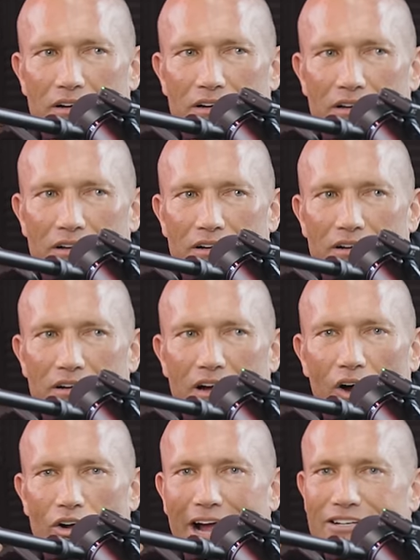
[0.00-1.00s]
Absolutely.
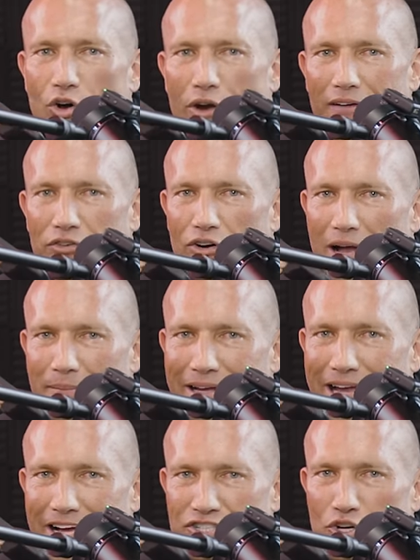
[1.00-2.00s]
Okay, don't ever let me
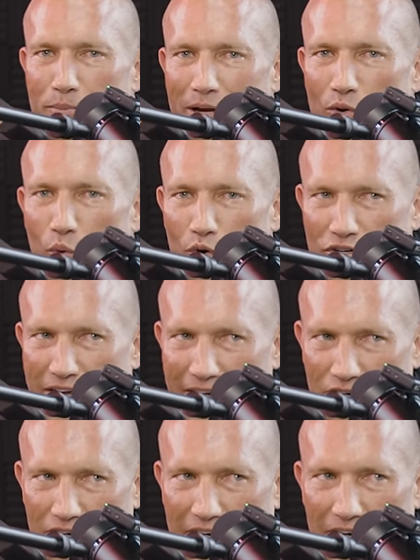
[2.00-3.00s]
catch you being order
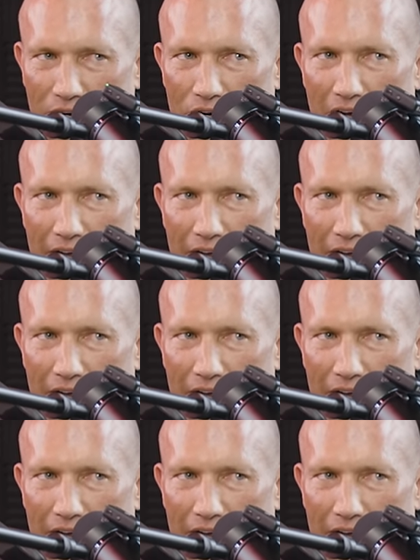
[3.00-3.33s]
taker again, okay?